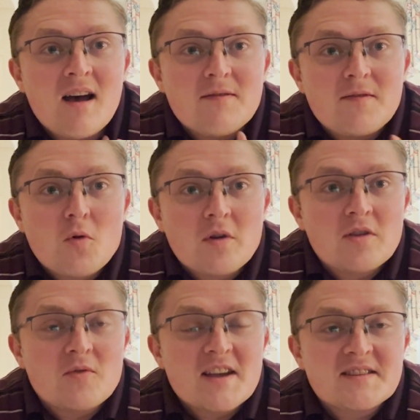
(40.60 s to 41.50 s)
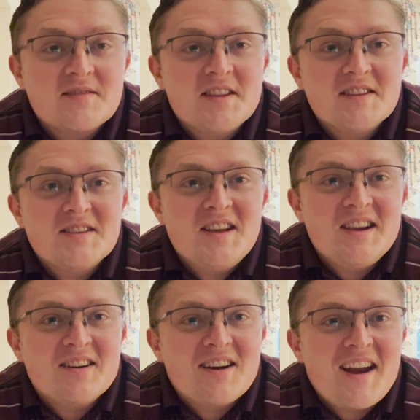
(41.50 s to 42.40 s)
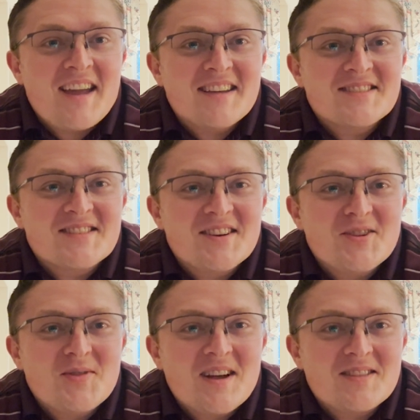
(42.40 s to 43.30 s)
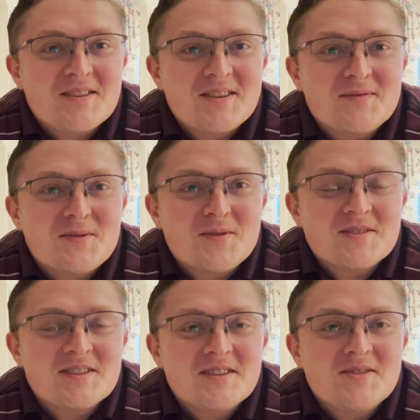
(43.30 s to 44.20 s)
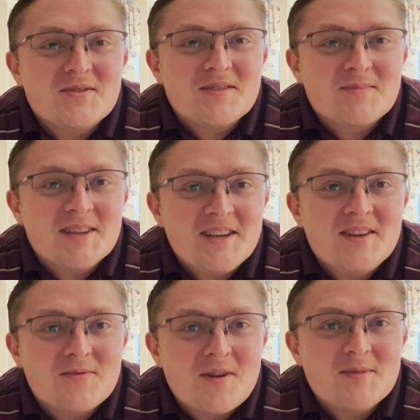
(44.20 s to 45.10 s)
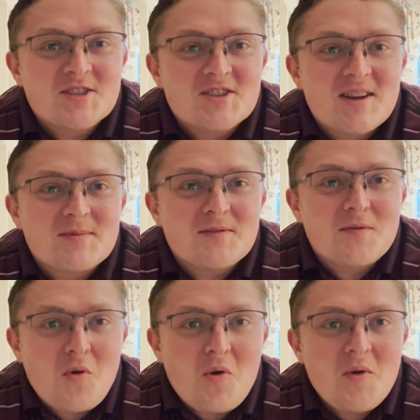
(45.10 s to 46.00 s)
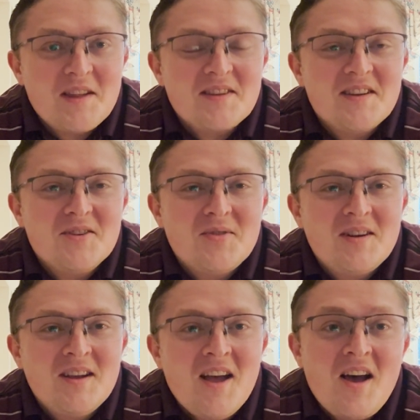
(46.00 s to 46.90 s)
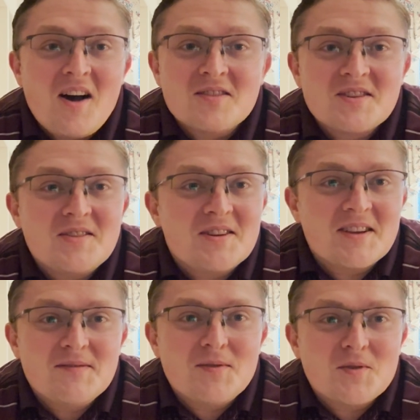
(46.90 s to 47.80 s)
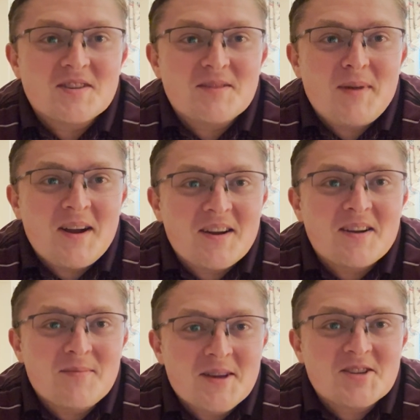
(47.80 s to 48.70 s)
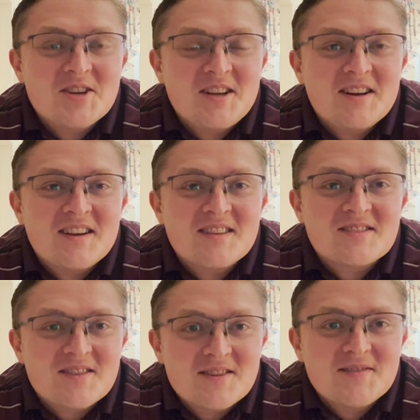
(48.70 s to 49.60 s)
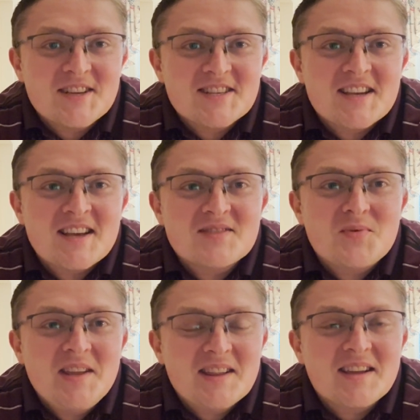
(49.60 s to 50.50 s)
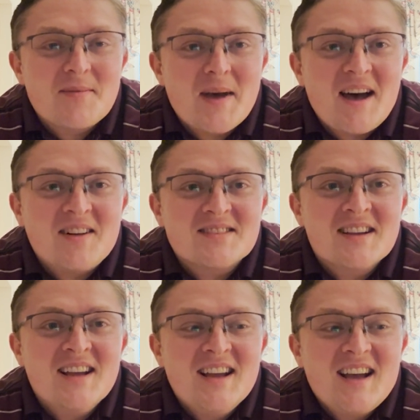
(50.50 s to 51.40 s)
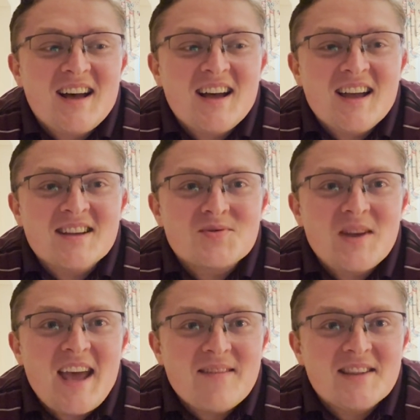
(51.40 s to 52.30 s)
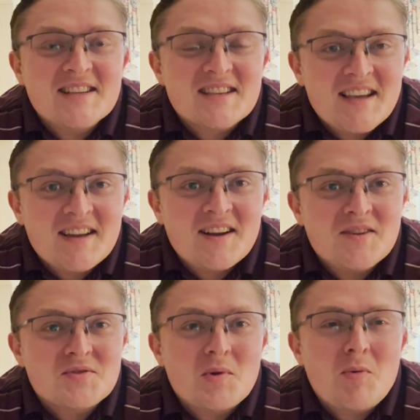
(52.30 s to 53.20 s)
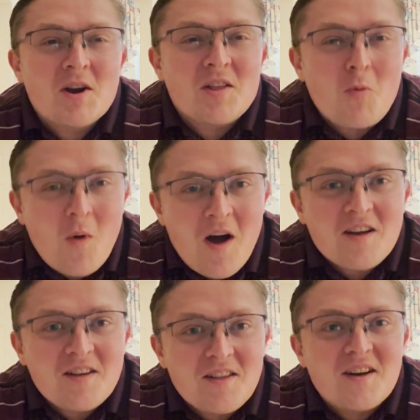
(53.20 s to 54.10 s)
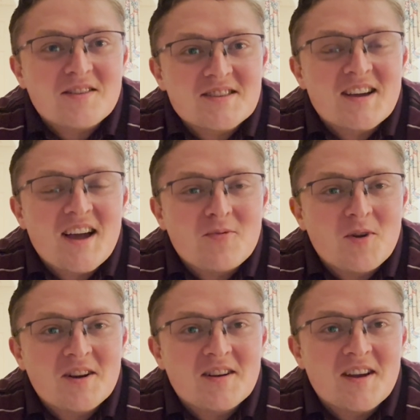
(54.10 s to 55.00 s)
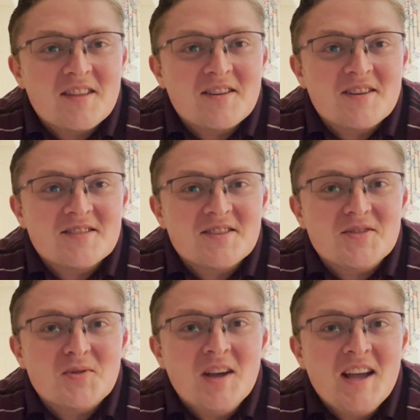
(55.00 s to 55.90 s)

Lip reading: for the rest of this year. And so looking forward to completing Romans chapter 4 with you. Also looking forward to the parent commissioning service as we think about, as we have these kiddos, we want to walk alongside one another to